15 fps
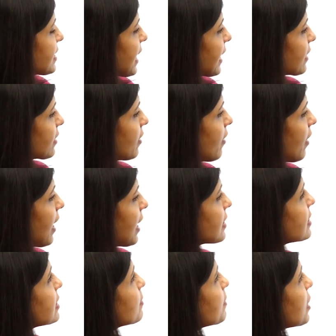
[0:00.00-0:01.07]
sector
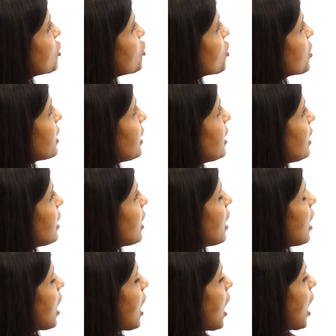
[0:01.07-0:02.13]
and especially
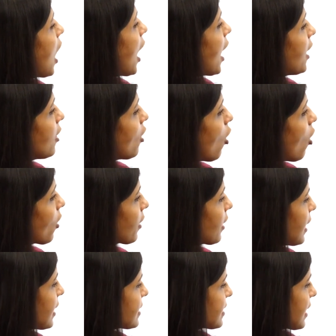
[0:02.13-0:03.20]

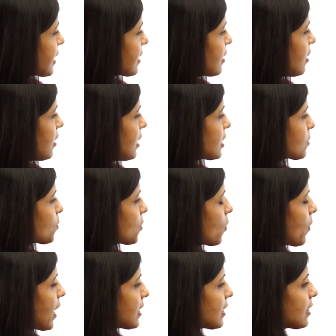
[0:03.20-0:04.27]
unorganized sector is
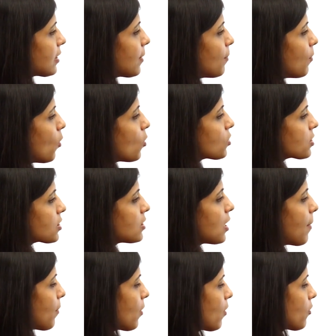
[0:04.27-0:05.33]
providing the most
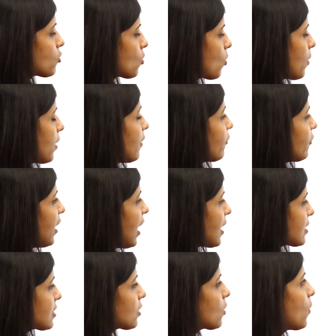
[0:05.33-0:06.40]
number. So if they
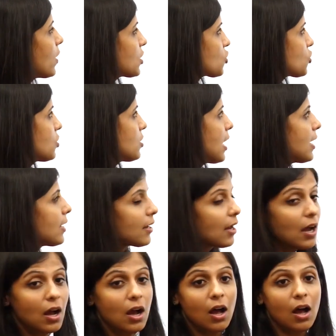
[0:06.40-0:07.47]
ask the question that
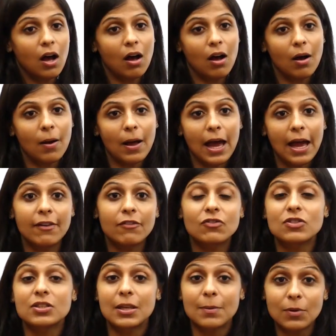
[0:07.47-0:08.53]
I've
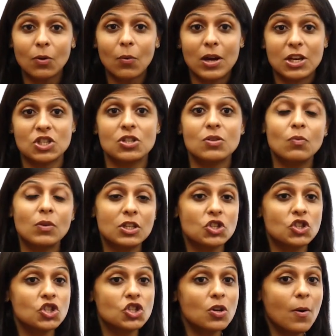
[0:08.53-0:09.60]
skipped the question, which
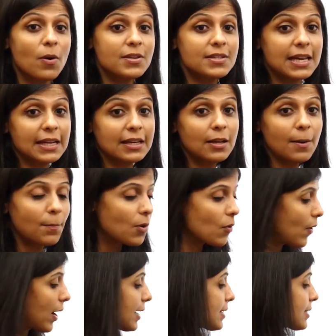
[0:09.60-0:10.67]
sector
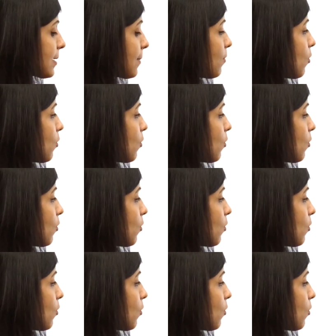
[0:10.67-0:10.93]
provides the